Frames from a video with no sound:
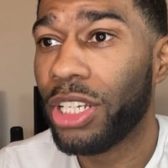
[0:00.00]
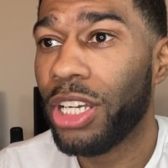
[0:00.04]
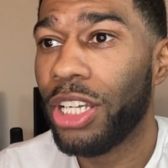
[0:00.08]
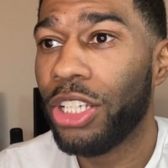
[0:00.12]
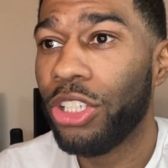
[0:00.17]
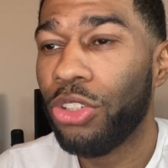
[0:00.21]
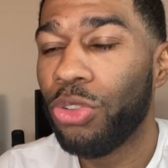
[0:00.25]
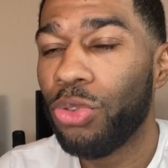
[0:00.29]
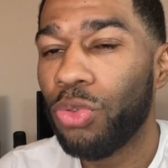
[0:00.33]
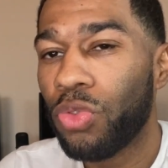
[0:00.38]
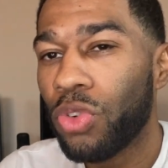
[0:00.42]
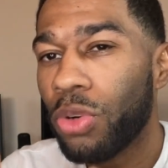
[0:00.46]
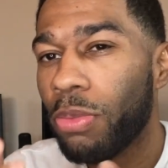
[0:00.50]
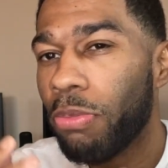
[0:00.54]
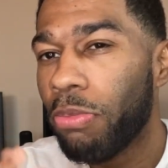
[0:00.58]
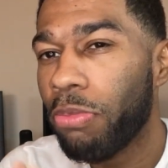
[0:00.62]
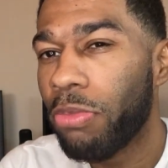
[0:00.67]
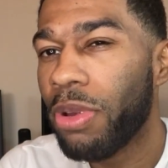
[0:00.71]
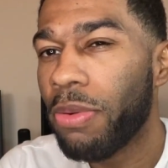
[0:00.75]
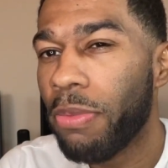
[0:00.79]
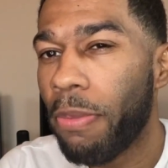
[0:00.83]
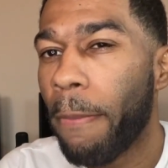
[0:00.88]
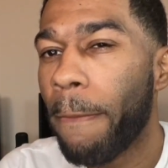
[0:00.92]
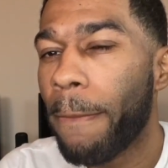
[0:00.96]
And you
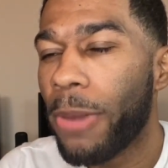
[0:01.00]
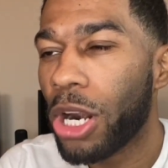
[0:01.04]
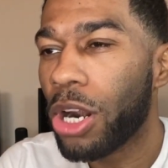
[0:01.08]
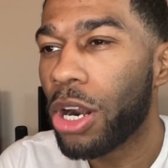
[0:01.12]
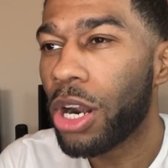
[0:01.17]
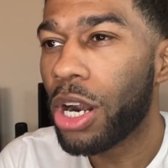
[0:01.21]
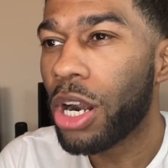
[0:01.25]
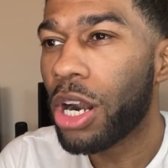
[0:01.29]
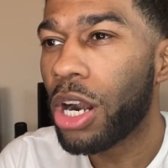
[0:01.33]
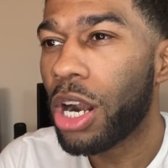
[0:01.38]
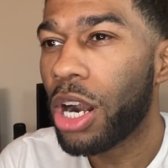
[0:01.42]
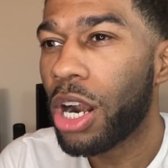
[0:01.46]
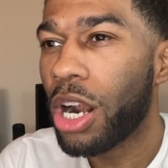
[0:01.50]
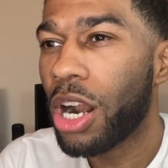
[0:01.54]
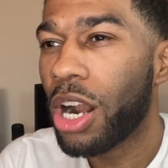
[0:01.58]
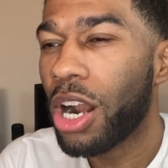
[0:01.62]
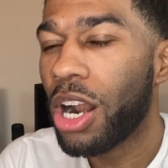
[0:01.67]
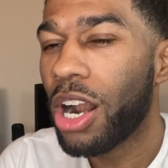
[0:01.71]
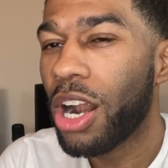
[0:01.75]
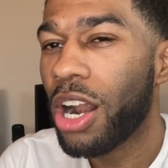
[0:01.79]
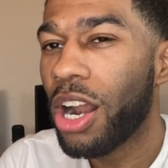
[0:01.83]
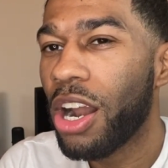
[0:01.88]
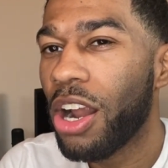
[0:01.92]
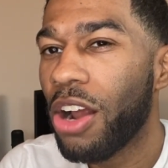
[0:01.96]
remember
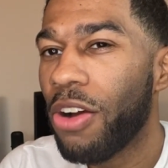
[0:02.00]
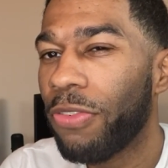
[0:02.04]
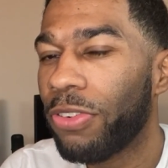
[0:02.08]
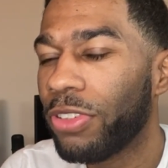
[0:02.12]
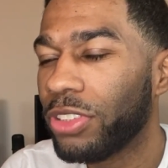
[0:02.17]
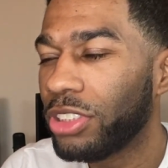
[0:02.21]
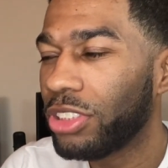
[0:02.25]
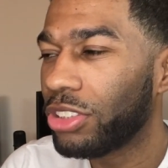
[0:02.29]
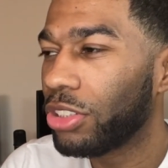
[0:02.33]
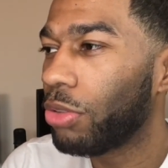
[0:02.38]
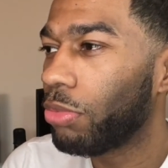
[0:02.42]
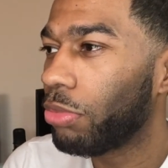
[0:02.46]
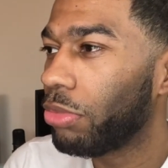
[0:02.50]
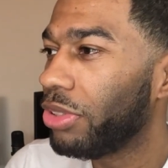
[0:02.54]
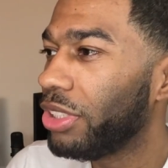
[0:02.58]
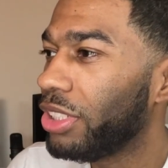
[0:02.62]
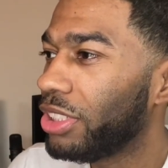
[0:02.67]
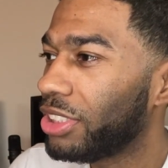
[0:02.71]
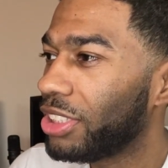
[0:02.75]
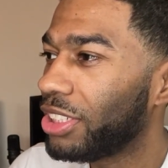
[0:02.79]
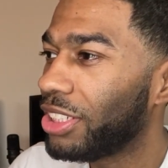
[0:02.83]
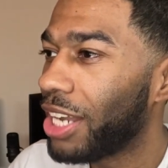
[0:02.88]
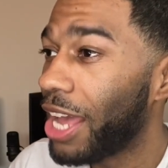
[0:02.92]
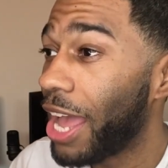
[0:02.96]
for some
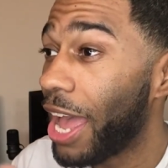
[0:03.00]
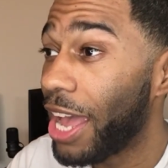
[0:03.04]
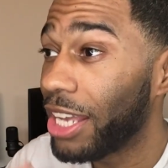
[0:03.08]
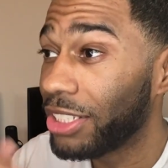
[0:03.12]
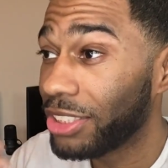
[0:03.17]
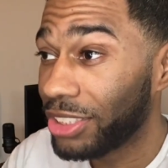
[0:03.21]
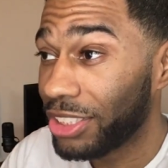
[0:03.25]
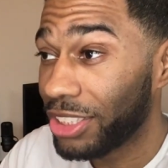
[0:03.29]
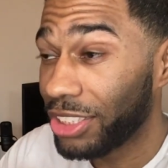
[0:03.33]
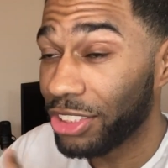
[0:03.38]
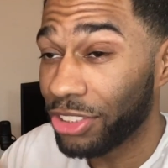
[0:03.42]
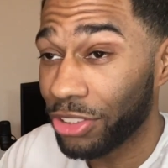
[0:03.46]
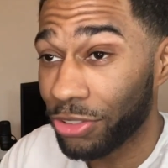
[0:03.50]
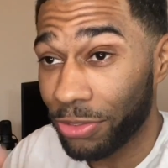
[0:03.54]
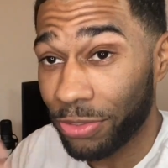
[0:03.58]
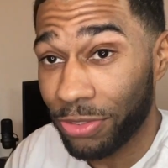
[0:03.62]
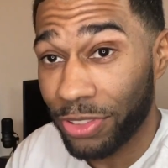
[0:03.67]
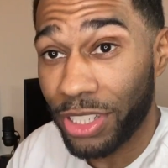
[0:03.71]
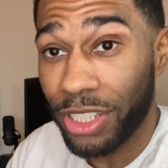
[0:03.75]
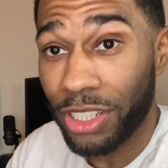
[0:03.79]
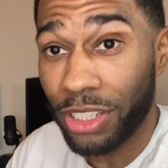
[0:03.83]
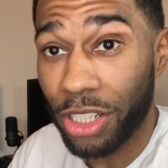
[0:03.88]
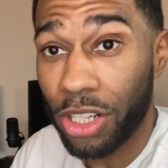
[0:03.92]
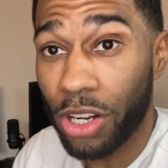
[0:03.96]
reason as this
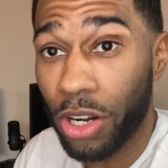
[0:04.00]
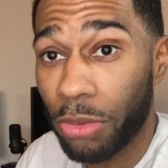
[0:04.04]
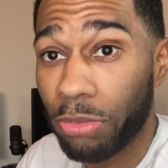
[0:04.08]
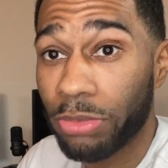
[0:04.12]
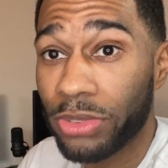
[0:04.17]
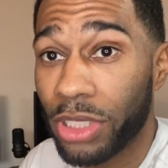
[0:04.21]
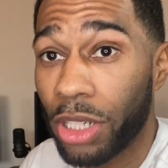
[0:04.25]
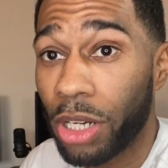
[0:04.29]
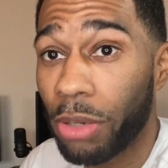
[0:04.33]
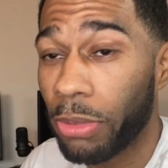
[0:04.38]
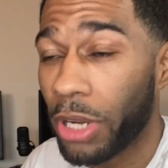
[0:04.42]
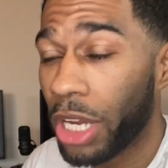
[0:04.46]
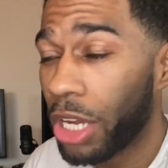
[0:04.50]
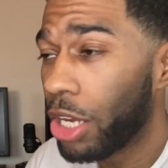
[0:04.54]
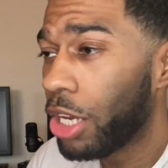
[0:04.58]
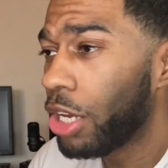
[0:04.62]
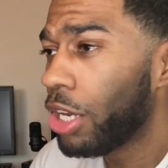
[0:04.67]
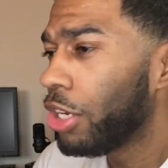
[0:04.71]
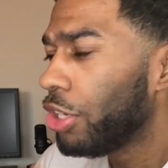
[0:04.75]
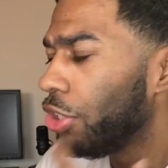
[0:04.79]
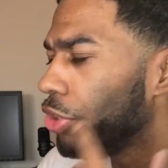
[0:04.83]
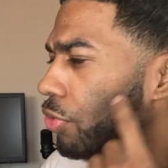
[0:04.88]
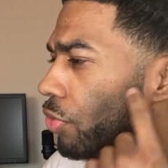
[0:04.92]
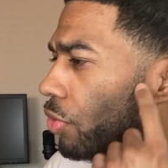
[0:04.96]
event comes up,
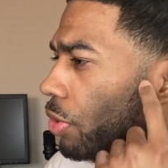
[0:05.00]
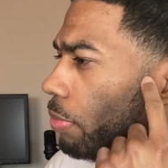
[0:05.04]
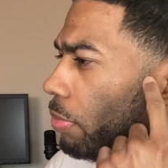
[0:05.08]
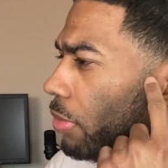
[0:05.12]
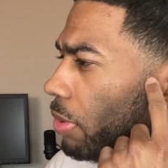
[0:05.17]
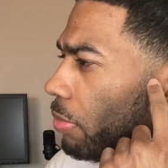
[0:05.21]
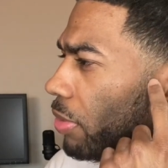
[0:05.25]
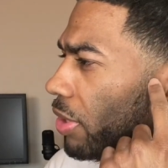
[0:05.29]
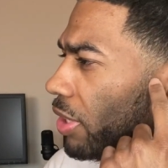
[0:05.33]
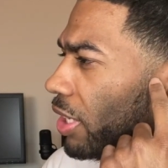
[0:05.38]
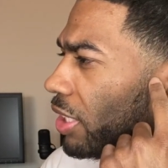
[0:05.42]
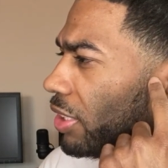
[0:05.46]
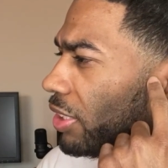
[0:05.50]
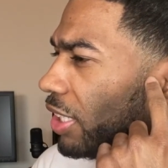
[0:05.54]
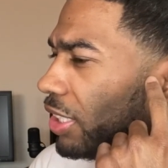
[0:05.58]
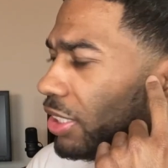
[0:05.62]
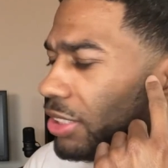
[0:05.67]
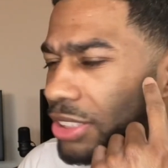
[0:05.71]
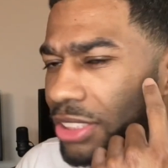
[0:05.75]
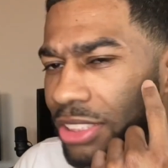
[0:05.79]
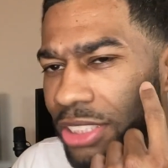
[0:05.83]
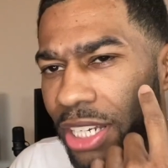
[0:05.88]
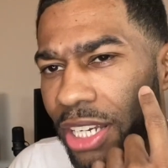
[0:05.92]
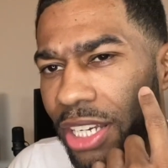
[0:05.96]
you remember that they
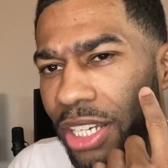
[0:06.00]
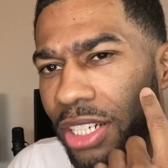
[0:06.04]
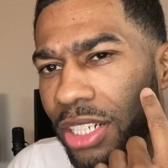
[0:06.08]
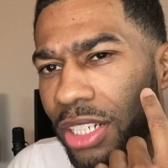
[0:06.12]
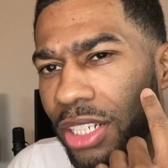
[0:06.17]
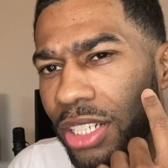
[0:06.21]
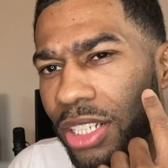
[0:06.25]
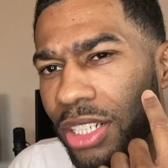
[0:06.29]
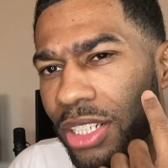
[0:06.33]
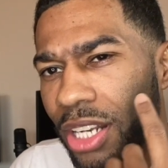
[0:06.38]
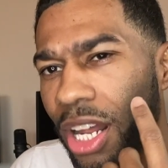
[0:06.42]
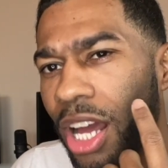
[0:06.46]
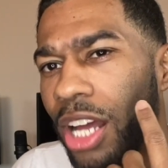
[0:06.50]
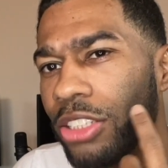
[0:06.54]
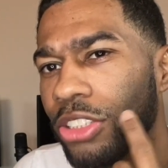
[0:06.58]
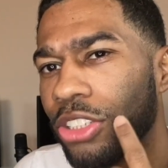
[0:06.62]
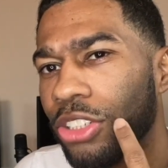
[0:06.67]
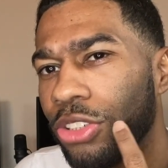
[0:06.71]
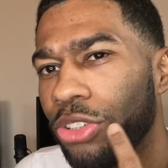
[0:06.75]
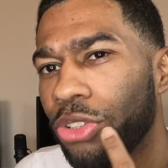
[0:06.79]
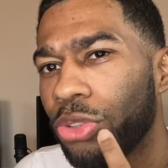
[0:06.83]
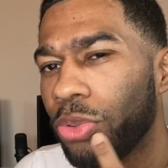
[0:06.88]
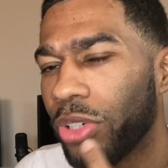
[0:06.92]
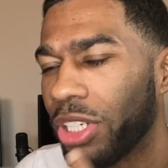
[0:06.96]
said not
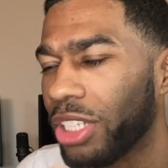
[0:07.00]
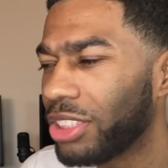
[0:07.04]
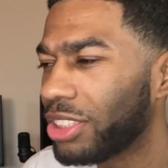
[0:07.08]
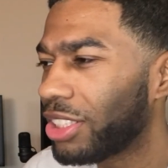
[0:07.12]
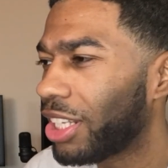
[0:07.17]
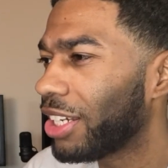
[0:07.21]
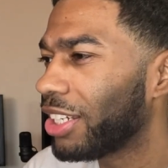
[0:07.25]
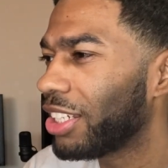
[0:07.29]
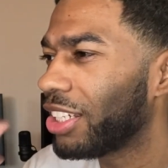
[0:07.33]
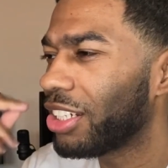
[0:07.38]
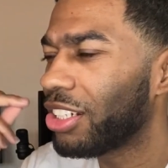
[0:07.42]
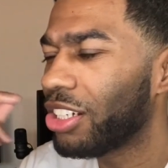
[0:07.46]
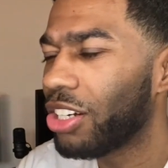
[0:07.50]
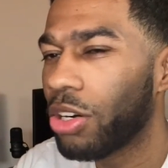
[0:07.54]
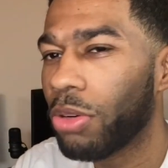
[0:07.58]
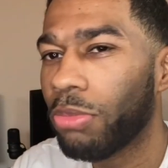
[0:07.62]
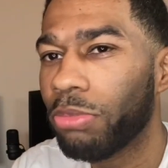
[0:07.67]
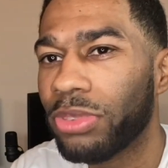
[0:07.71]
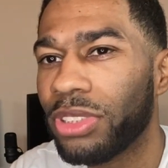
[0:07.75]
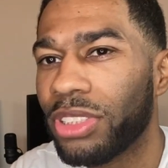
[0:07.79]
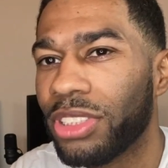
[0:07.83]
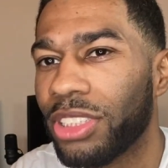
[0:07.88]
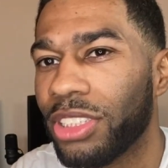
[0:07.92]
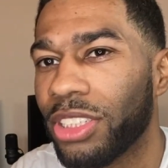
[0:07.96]
to do it. It's like it
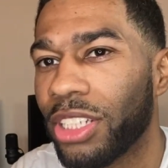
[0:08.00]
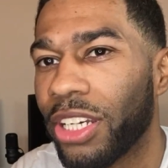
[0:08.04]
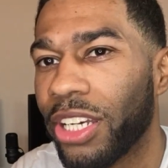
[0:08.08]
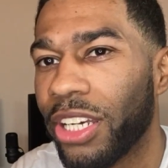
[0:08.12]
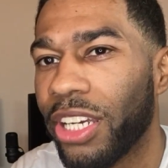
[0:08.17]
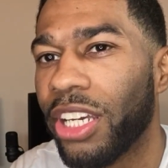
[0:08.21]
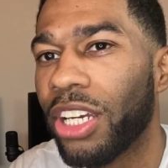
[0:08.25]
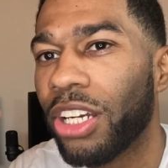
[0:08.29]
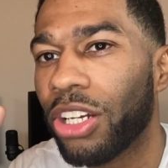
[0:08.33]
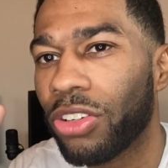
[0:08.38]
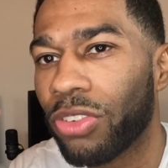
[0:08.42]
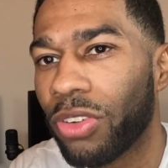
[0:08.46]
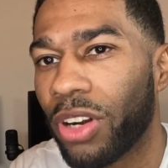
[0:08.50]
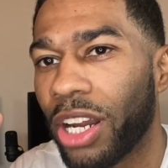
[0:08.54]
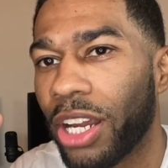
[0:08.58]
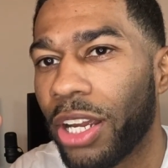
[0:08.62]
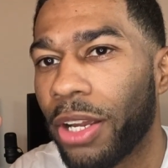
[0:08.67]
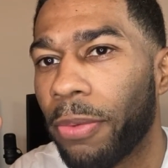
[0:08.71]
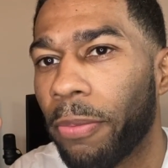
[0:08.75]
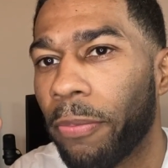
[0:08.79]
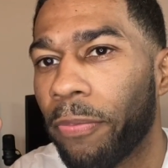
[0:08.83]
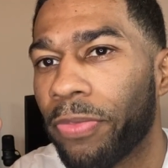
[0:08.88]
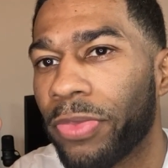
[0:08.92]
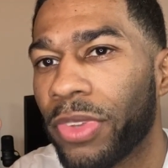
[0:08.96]
comes to your ear,
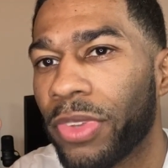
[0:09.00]
right?